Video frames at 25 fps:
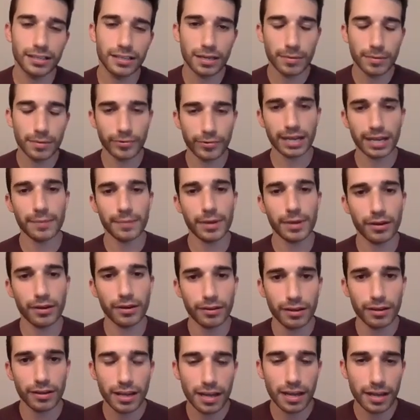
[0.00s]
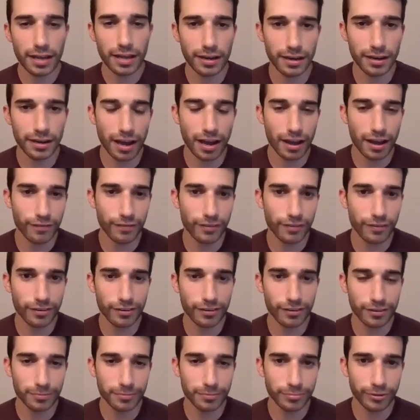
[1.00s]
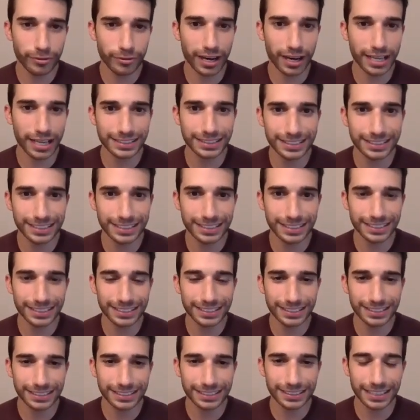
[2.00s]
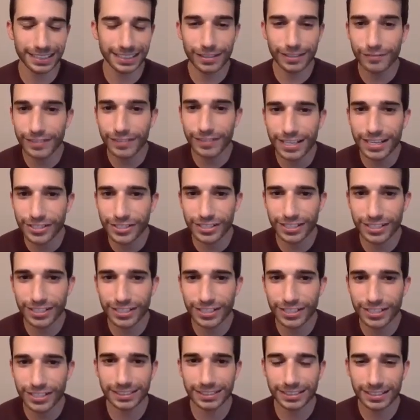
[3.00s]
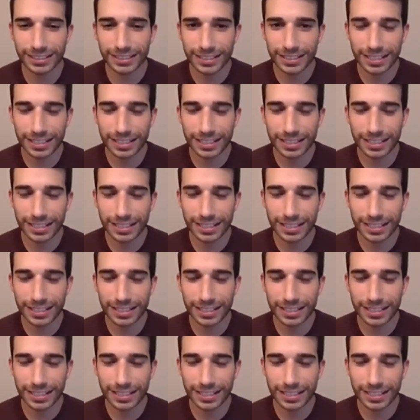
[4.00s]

bring about novel processes, innovations,